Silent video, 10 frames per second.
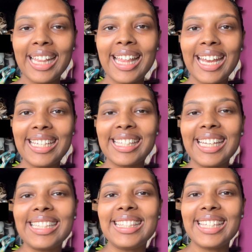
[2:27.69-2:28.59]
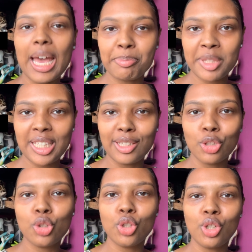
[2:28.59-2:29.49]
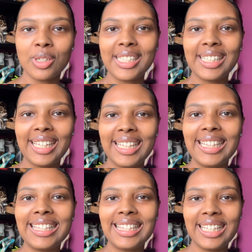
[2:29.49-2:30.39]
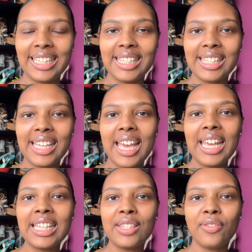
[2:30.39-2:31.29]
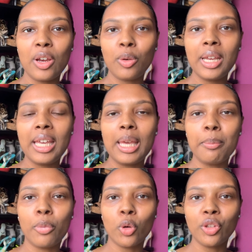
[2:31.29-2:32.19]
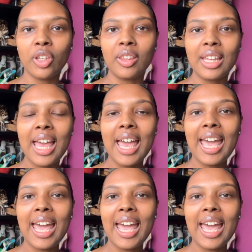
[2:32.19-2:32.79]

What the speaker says: that is adapted to your skin needs. It's very important.